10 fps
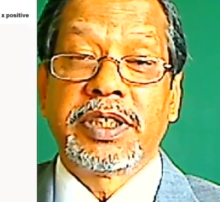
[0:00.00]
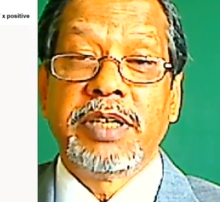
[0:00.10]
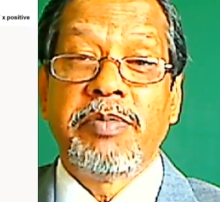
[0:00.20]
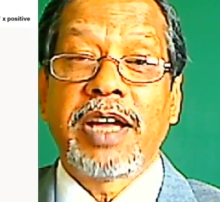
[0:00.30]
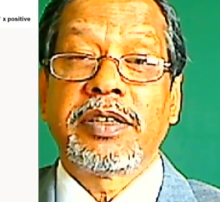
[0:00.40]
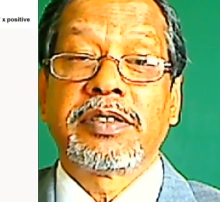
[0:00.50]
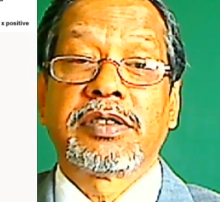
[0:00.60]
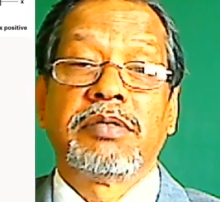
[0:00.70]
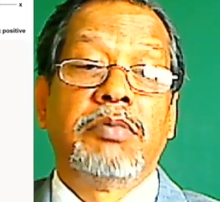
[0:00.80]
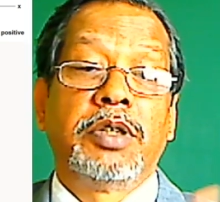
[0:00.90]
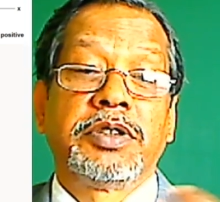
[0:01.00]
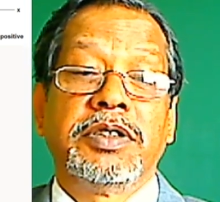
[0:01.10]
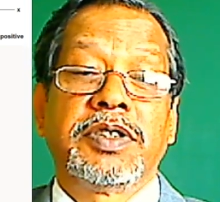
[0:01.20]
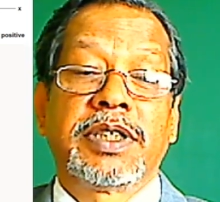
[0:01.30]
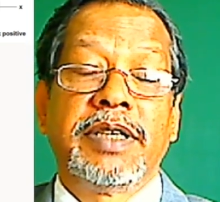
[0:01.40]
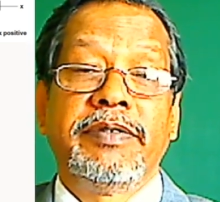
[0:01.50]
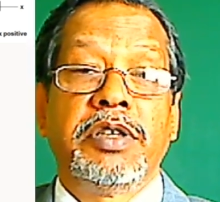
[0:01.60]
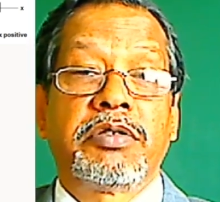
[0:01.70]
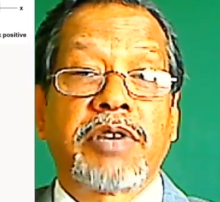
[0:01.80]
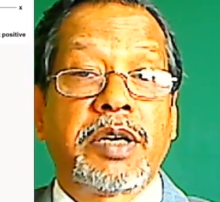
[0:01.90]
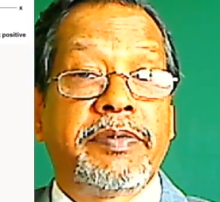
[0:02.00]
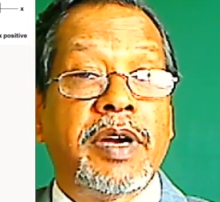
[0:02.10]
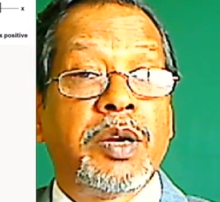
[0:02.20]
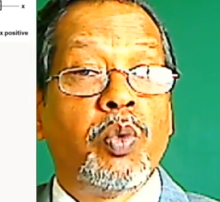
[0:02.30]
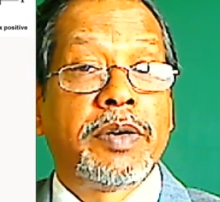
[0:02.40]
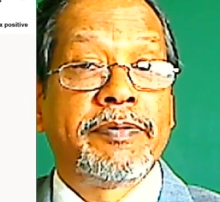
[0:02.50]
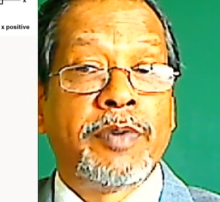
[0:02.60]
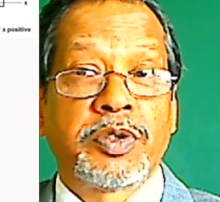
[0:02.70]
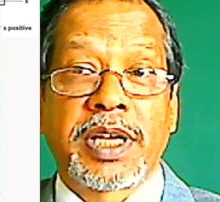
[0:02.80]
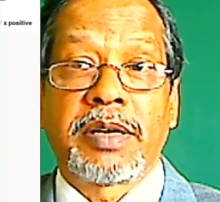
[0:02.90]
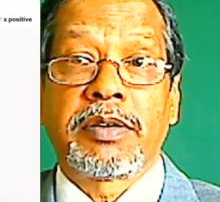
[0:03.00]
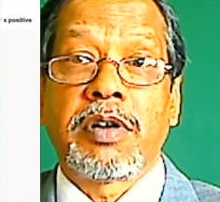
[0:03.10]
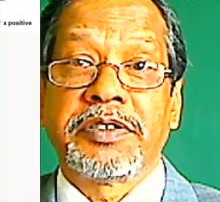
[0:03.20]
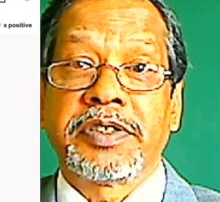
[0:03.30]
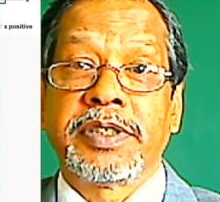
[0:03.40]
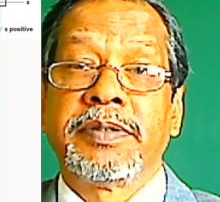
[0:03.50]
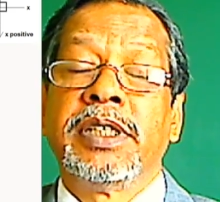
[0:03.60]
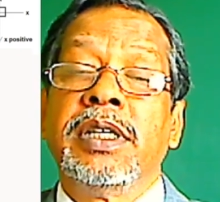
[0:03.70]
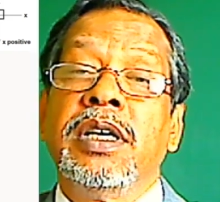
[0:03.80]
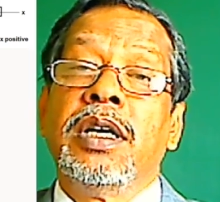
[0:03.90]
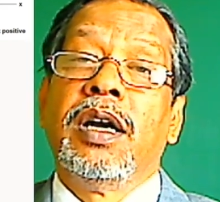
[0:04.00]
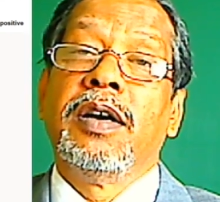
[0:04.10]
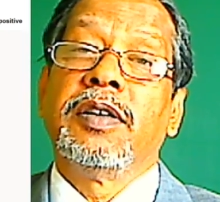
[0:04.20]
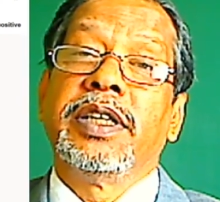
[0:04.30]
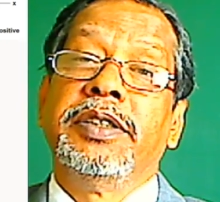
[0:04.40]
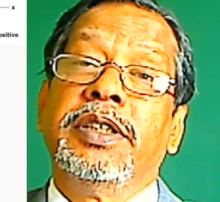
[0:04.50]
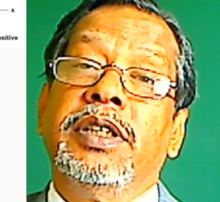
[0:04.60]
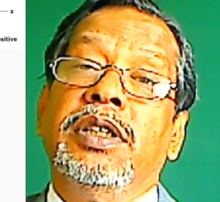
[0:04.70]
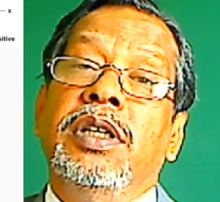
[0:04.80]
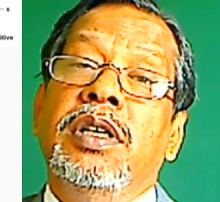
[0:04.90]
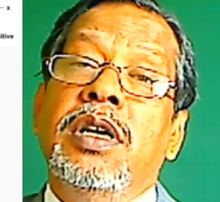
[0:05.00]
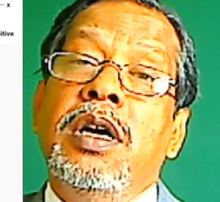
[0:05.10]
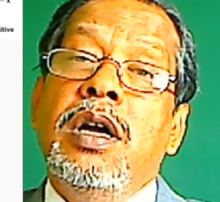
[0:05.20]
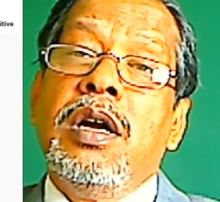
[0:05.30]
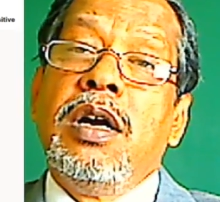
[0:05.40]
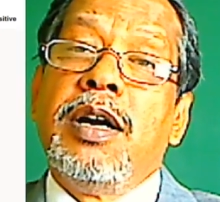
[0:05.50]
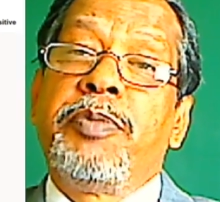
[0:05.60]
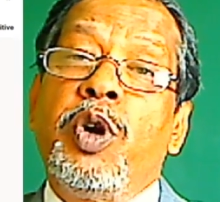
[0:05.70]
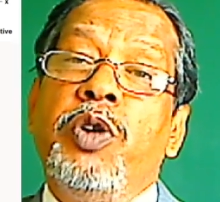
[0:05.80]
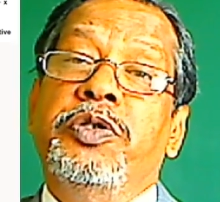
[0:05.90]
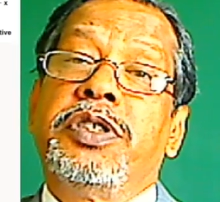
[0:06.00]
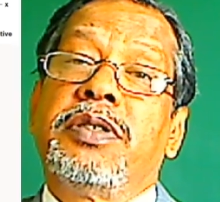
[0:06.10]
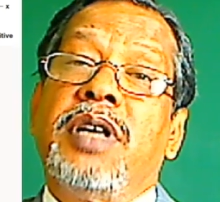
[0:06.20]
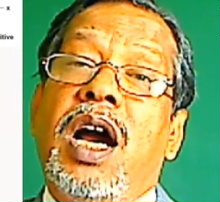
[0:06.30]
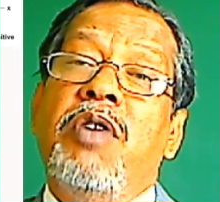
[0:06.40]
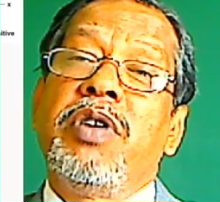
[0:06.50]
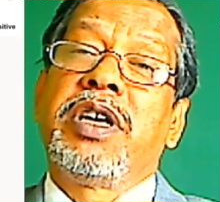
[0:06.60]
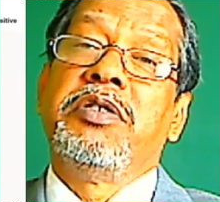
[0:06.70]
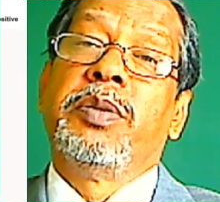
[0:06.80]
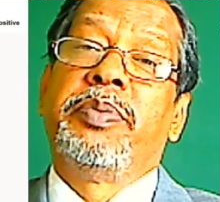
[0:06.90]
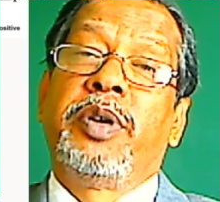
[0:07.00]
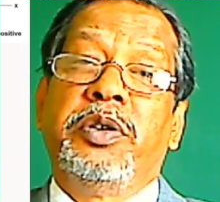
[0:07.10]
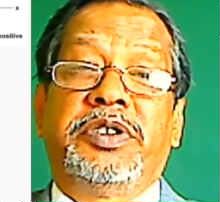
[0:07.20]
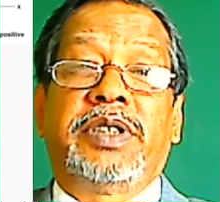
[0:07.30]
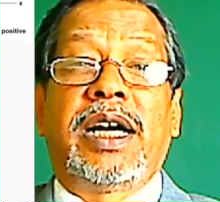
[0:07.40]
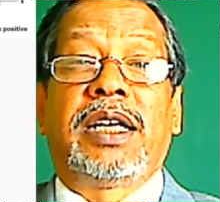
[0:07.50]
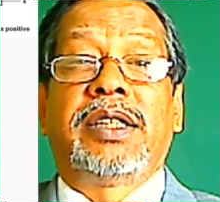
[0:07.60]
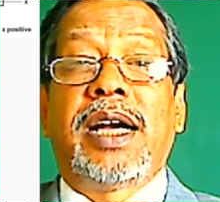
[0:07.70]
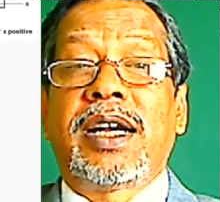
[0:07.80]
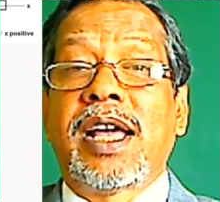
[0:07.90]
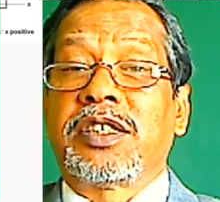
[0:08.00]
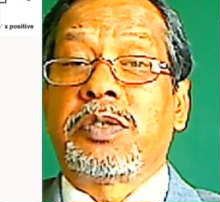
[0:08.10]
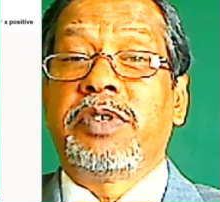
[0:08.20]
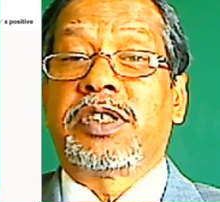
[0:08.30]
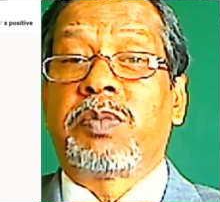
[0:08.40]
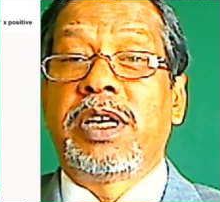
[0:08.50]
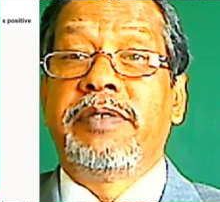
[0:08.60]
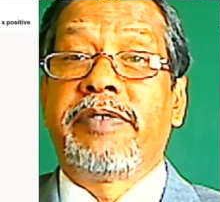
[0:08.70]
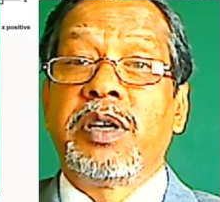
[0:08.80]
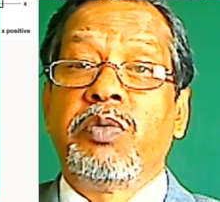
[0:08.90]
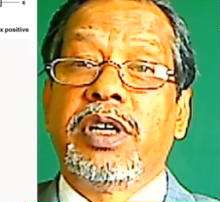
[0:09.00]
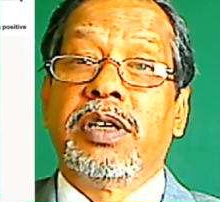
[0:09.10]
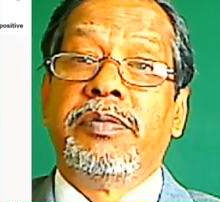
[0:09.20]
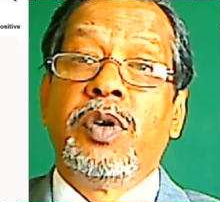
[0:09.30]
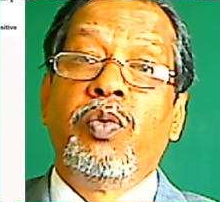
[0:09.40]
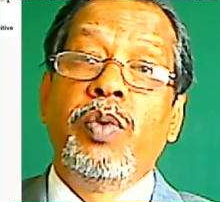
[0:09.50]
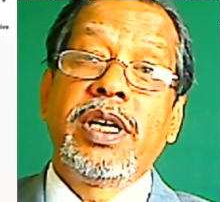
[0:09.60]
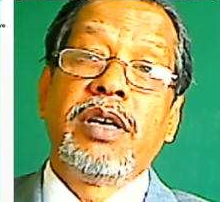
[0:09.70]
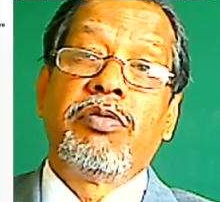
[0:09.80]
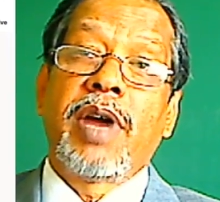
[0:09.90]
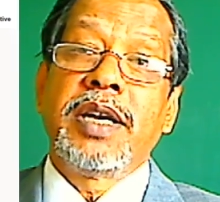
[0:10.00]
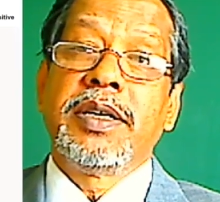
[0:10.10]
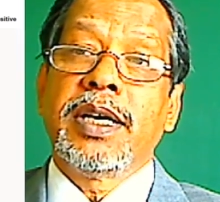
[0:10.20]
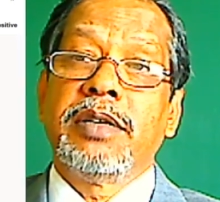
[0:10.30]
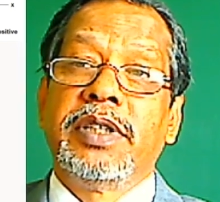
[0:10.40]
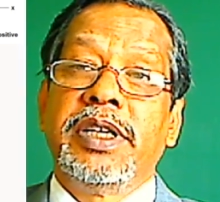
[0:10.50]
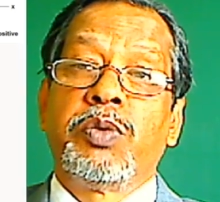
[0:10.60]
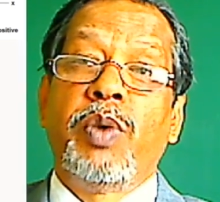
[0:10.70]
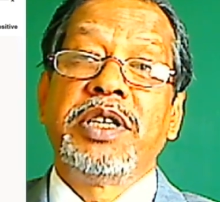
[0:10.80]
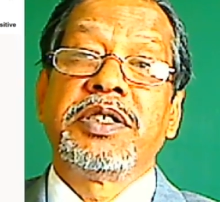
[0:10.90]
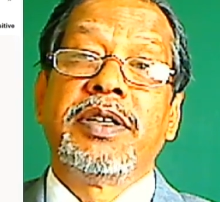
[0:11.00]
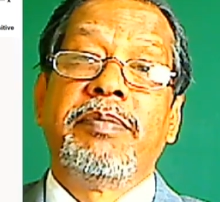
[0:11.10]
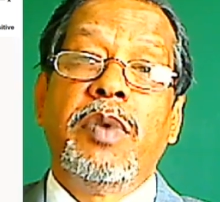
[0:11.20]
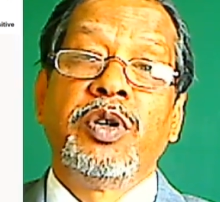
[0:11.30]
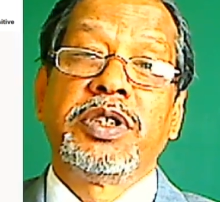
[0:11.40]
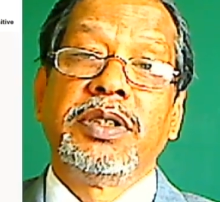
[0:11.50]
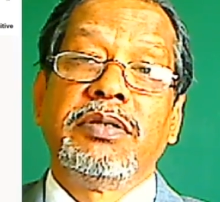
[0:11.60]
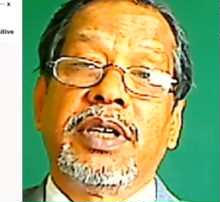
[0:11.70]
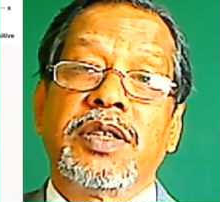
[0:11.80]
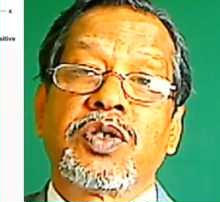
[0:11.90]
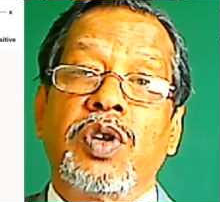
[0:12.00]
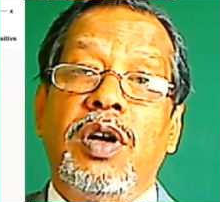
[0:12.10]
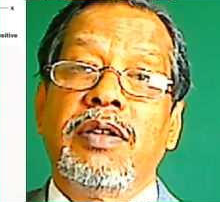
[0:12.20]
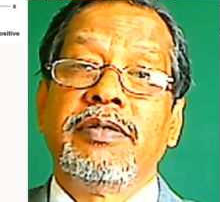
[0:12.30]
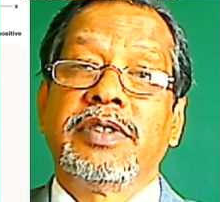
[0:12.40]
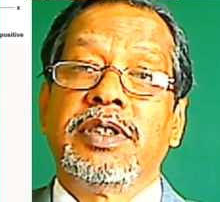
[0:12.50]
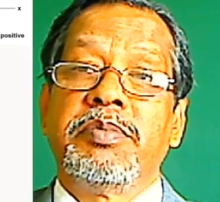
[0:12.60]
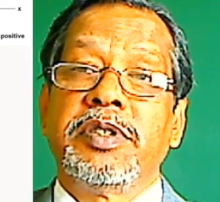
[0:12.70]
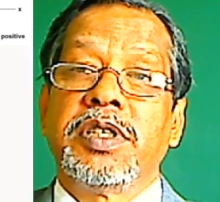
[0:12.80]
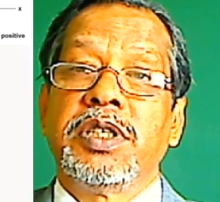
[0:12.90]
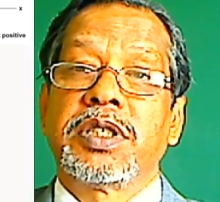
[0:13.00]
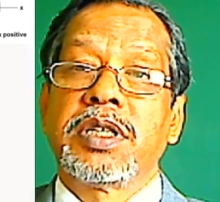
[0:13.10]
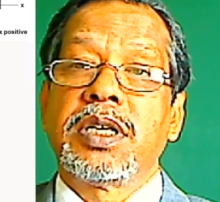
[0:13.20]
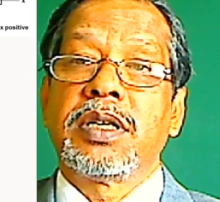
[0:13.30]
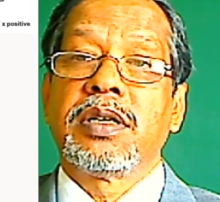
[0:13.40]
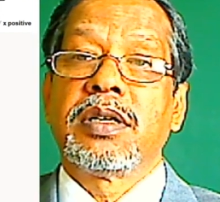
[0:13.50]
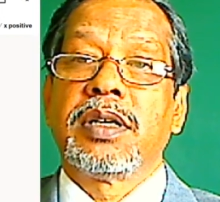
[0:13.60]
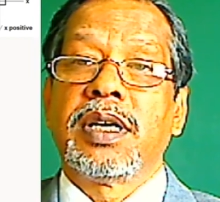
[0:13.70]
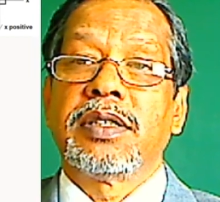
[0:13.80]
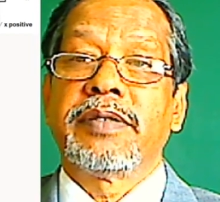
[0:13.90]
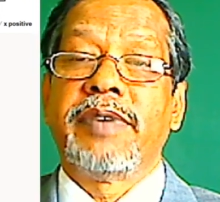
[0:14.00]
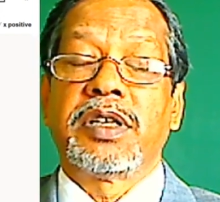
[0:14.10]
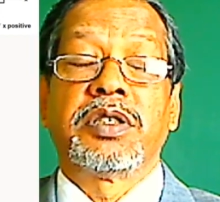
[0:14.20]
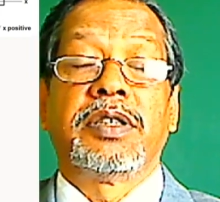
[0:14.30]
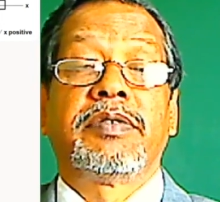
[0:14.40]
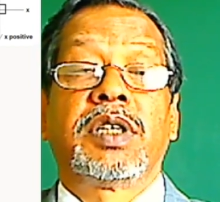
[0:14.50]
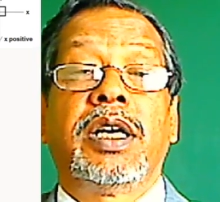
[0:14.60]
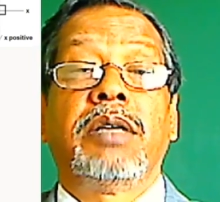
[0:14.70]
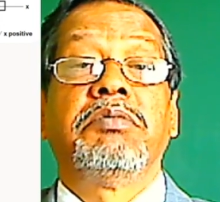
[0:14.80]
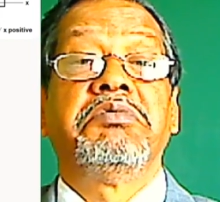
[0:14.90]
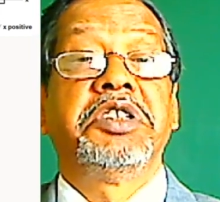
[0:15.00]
In kinematics, motion is given, you try to find what force can cause it. Okay. Approach. How are you going to approach that? That has to be explained very well. We can write down the equation of motion and solve the position as a function of time.